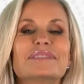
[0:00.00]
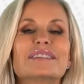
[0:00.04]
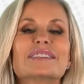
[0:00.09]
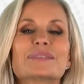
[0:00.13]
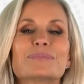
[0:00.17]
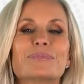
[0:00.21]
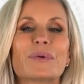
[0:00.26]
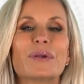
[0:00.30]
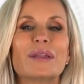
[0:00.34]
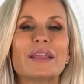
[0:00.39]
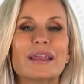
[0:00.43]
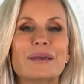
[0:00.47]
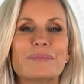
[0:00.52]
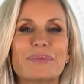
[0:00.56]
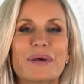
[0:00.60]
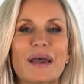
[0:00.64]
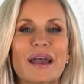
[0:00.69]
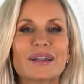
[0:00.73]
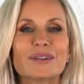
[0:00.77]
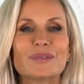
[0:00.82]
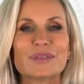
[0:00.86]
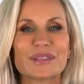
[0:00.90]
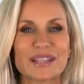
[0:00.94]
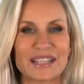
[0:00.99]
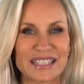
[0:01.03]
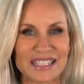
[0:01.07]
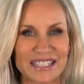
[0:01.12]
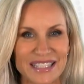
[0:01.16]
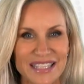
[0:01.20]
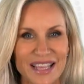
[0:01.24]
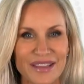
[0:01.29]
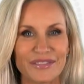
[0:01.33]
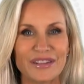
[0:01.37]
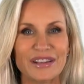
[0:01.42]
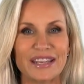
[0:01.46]
just bring it back within
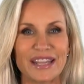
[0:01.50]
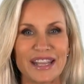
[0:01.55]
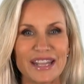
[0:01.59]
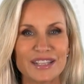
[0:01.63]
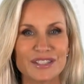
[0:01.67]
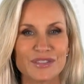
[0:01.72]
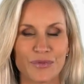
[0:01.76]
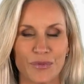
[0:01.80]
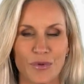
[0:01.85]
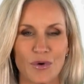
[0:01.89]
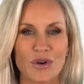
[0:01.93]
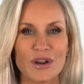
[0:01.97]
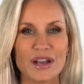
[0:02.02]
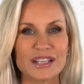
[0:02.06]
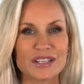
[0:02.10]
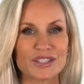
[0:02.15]
7 days for an